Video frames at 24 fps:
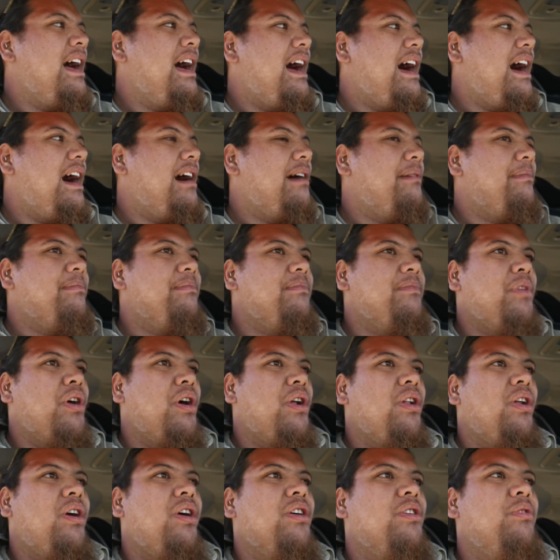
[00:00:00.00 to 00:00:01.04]

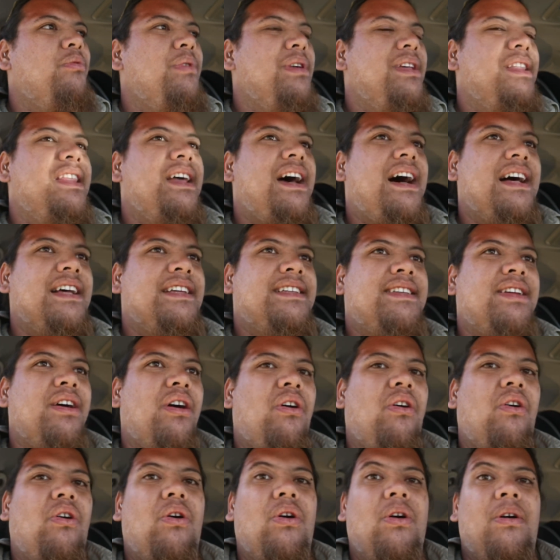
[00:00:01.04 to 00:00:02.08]
no longer with us,
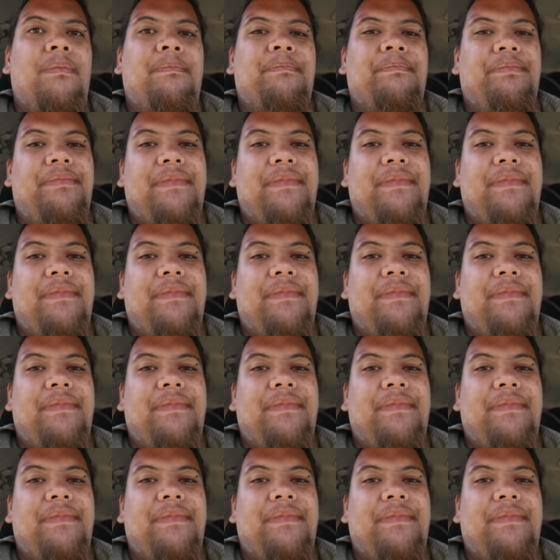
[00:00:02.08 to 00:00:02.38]
or